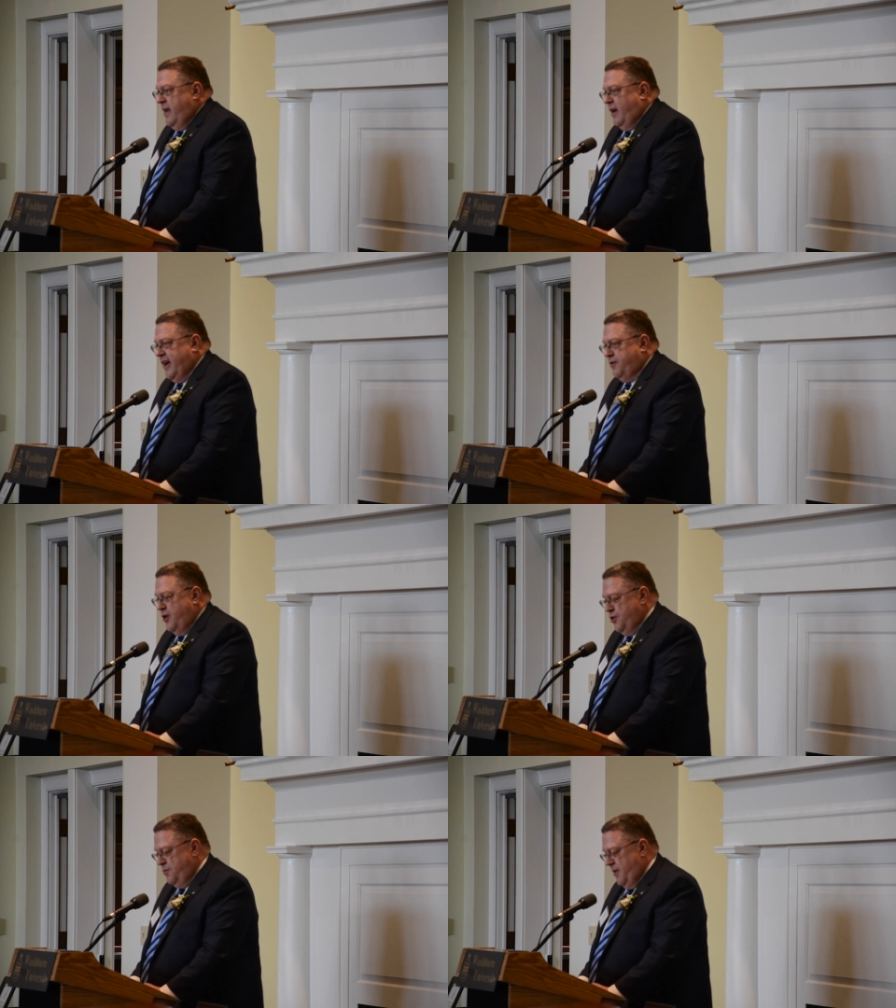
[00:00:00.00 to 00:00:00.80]
Like
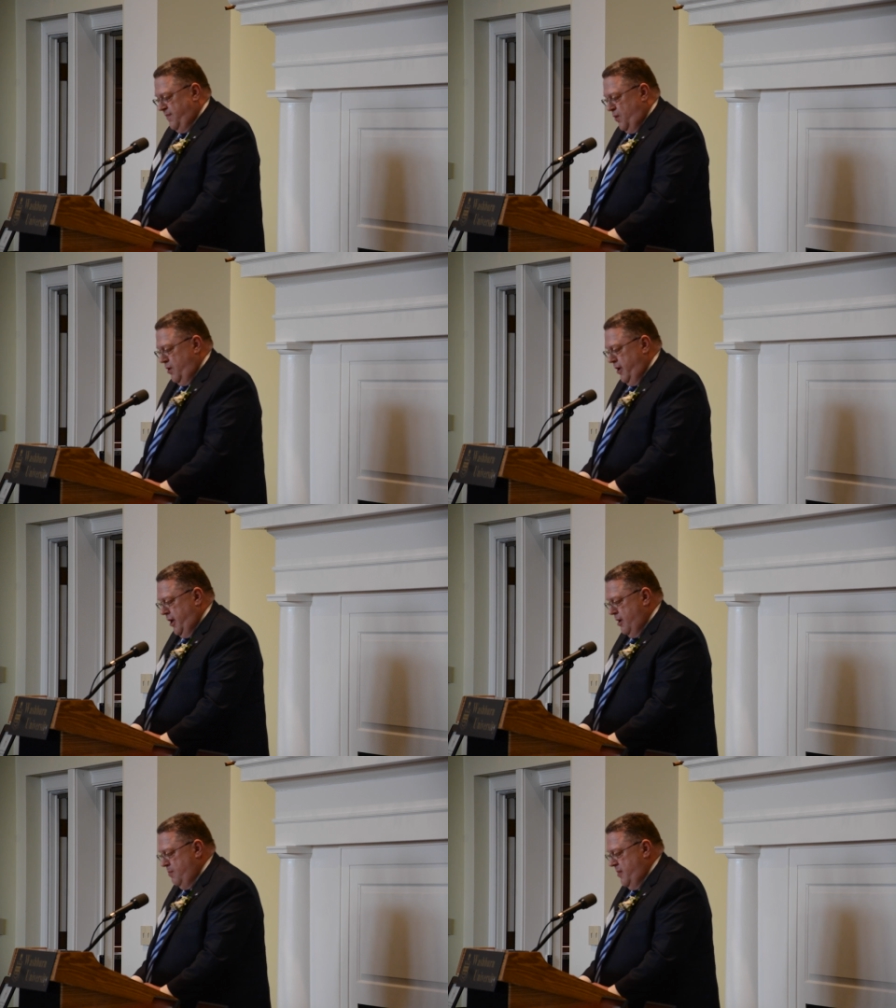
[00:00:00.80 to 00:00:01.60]
those before
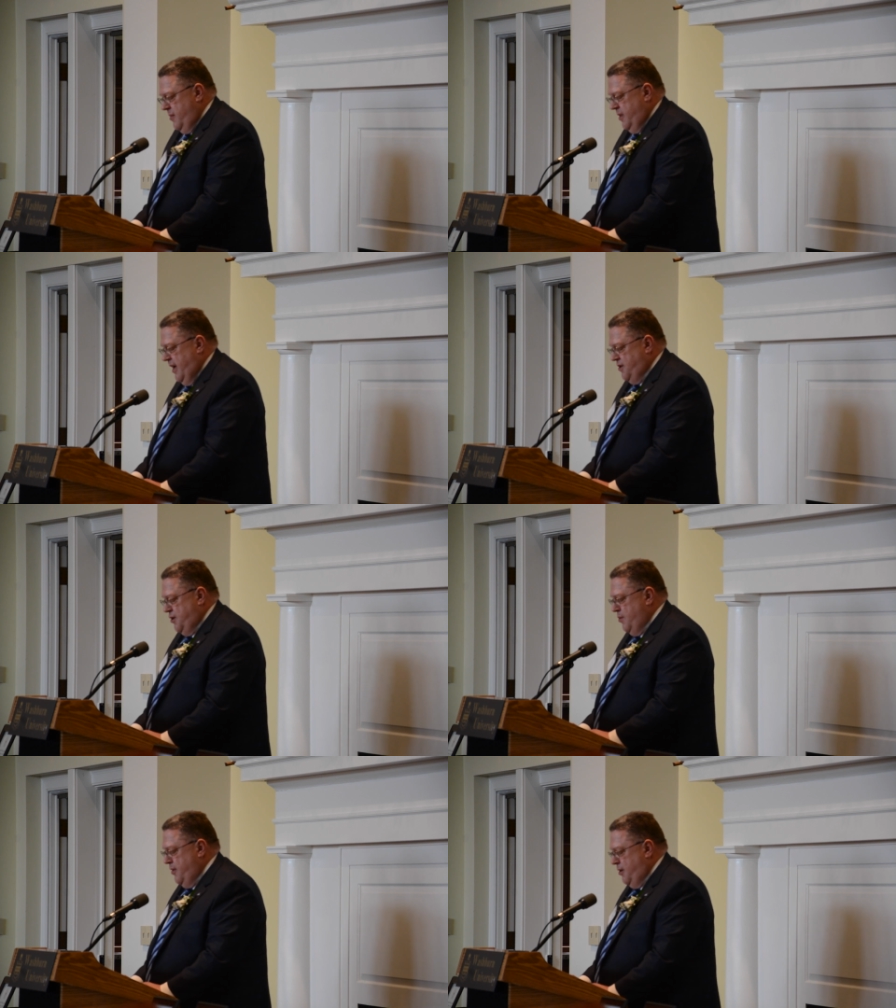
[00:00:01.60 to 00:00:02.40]
him, he
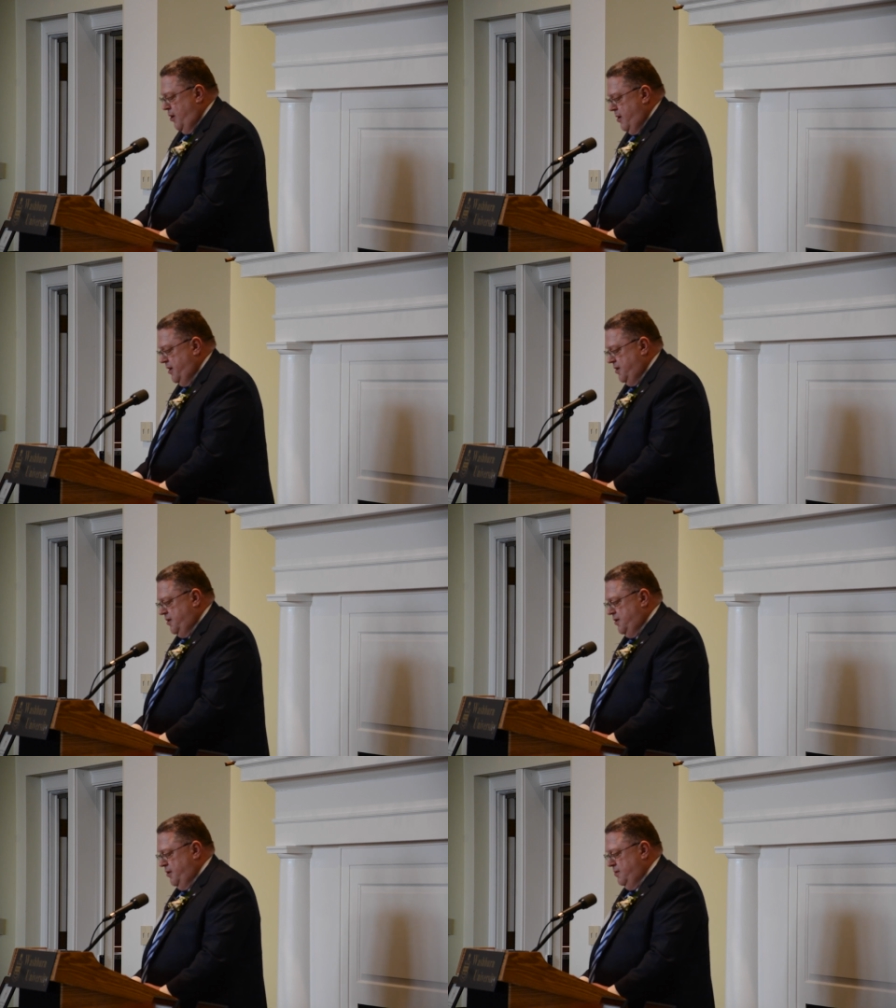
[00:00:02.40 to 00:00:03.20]
too encourages
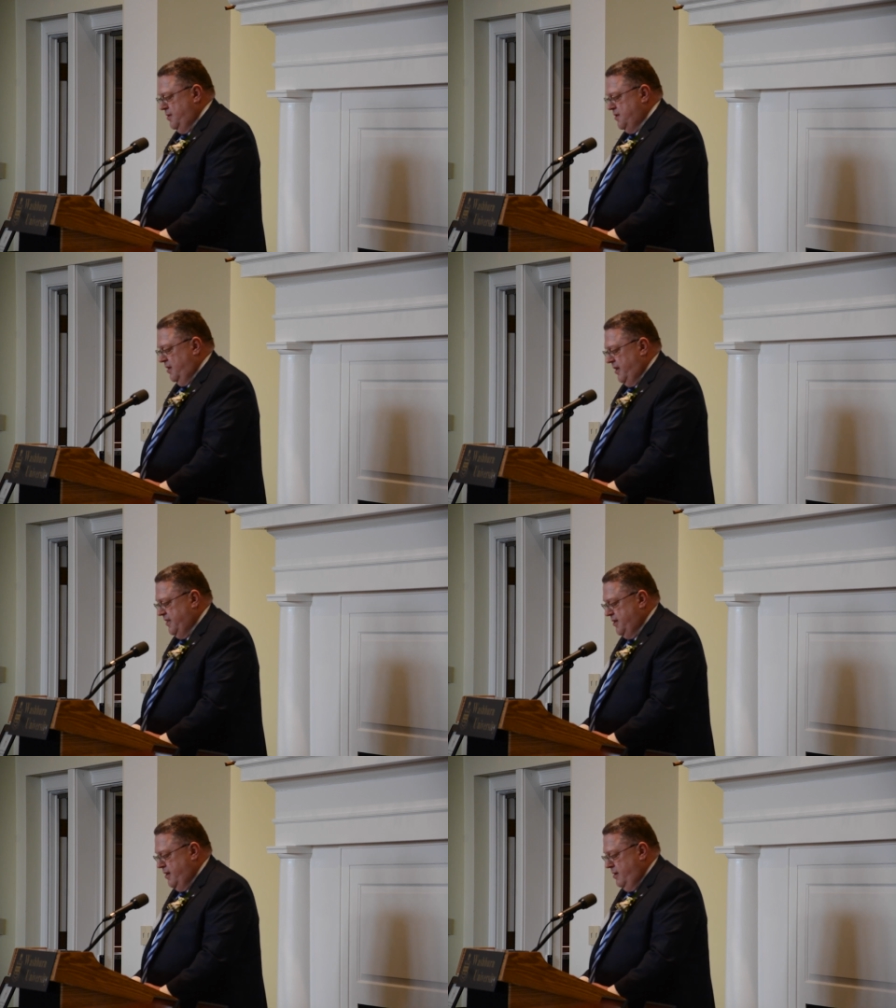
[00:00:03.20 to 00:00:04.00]
students to
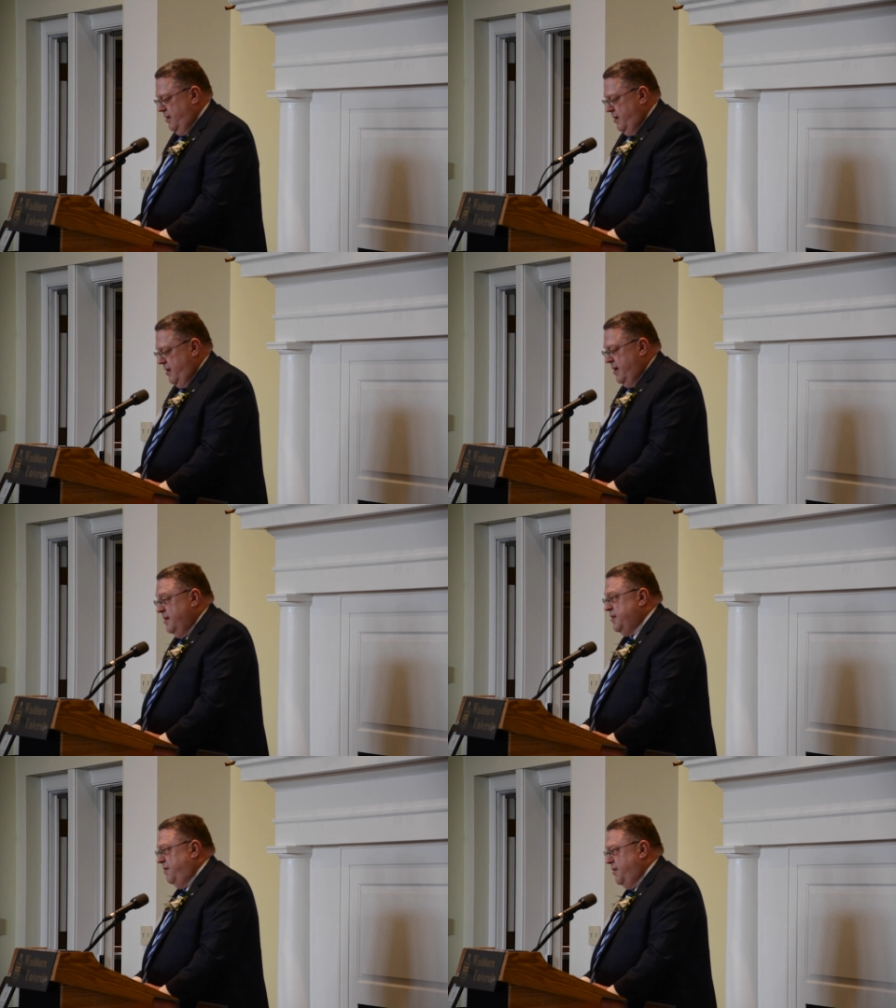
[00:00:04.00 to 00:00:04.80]
listen,
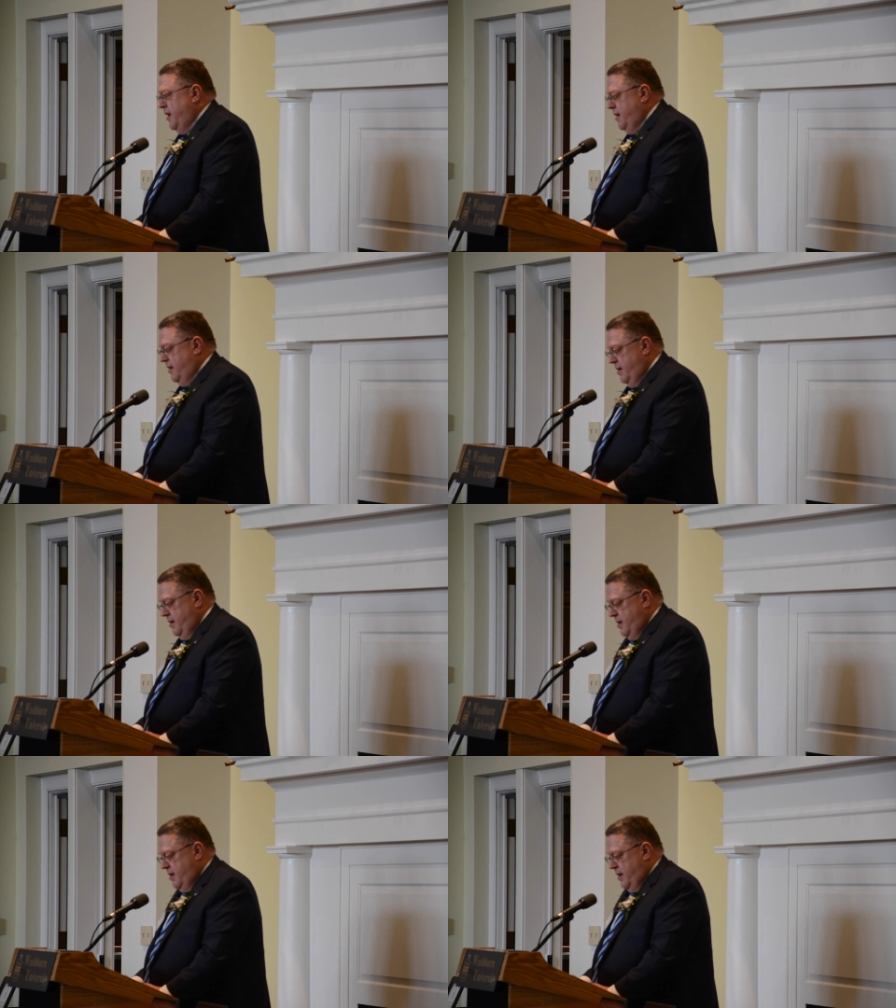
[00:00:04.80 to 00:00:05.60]
to think,
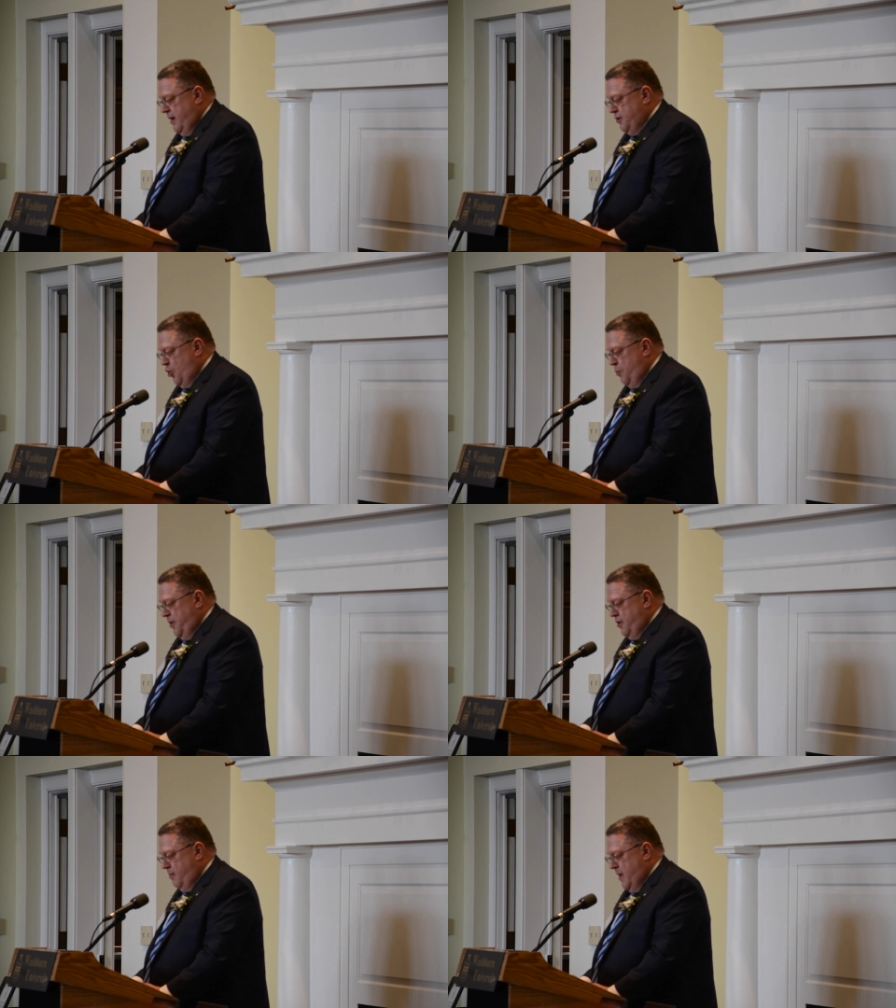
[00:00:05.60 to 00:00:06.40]
and to
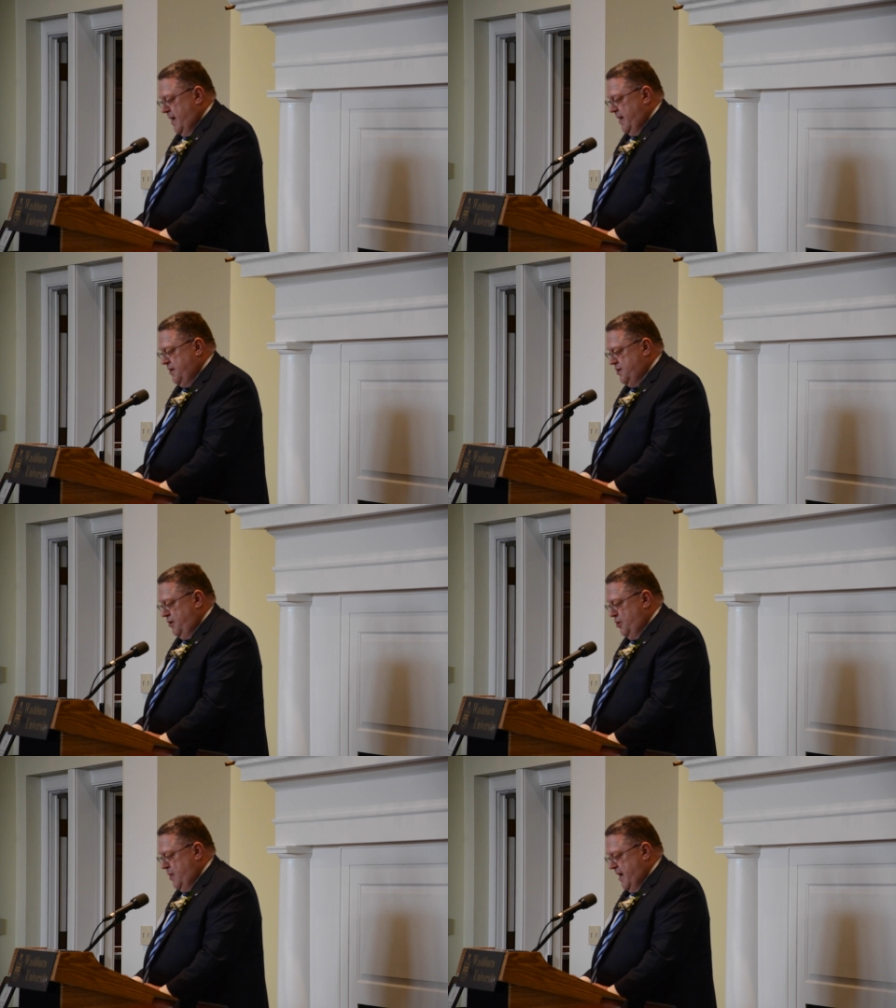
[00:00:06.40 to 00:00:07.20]
open their minds to
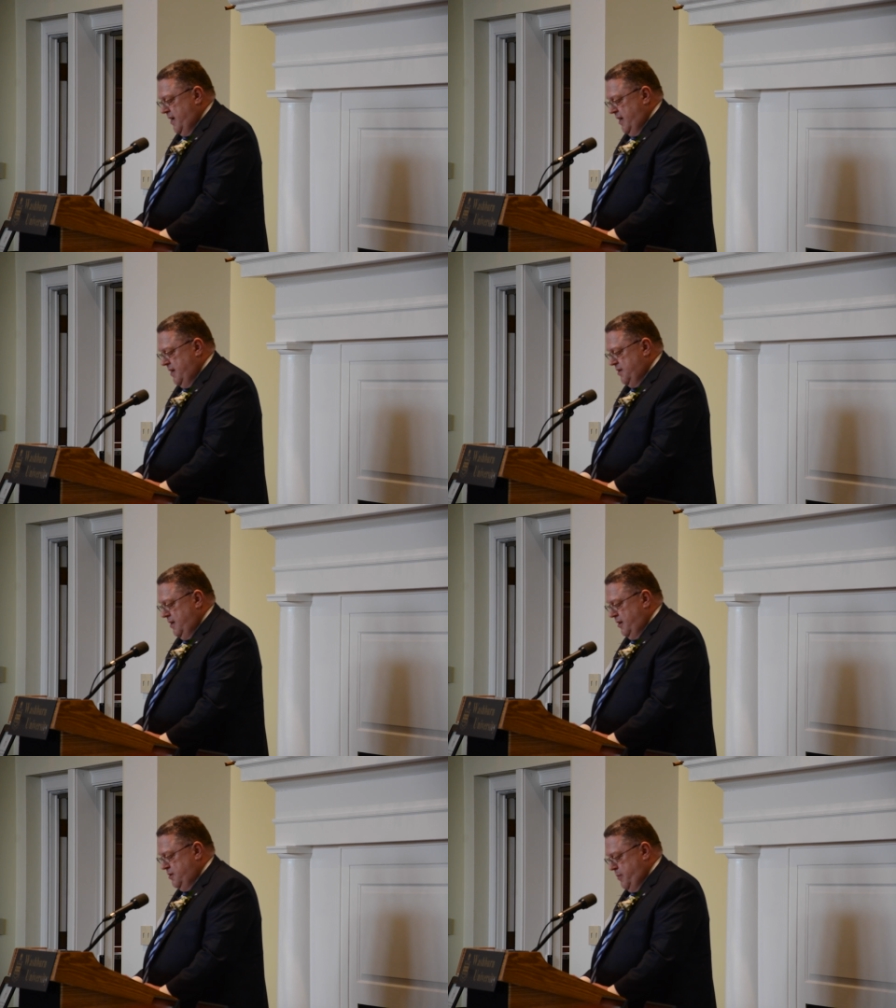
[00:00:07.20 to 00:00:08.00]
new ideas
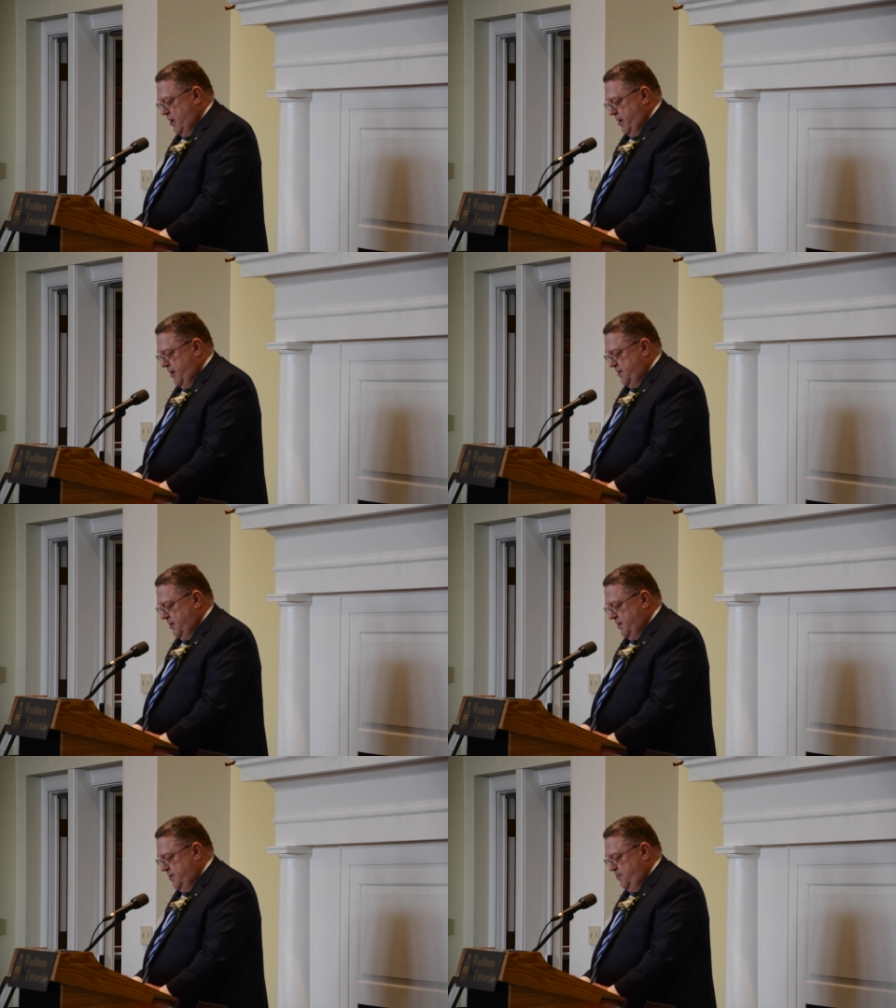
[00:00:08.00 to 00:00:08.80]
and
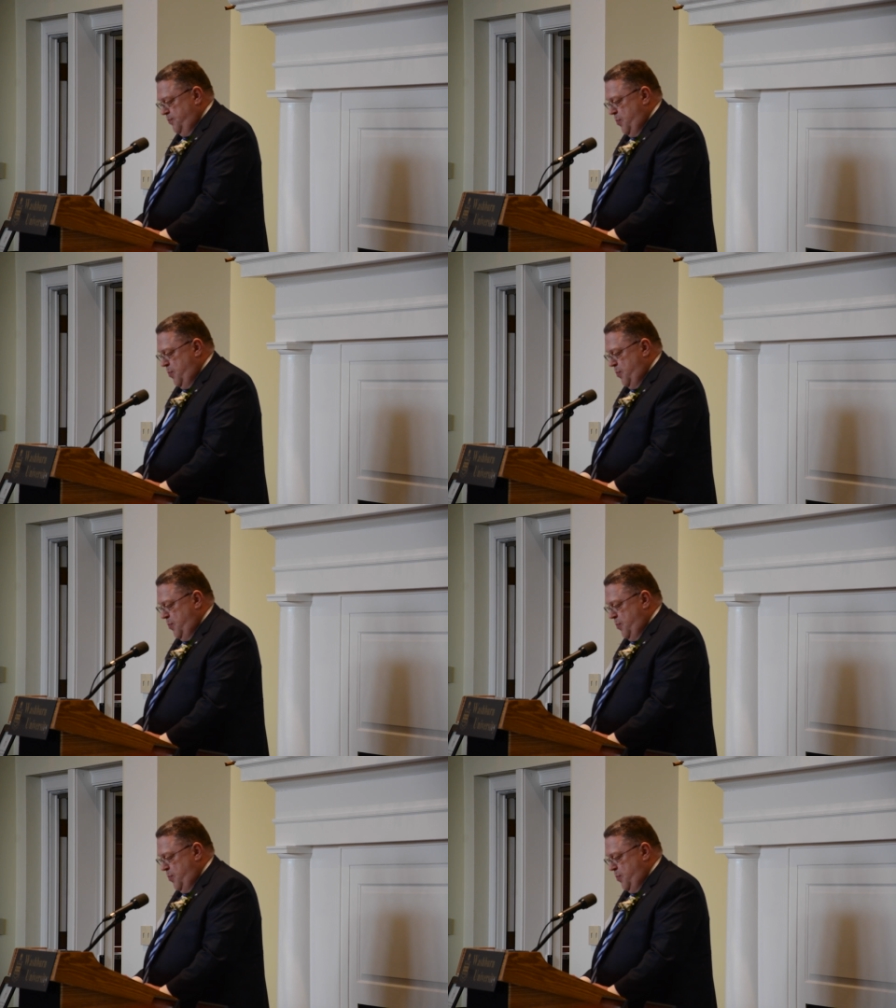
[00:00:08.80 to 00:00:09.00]
experiences.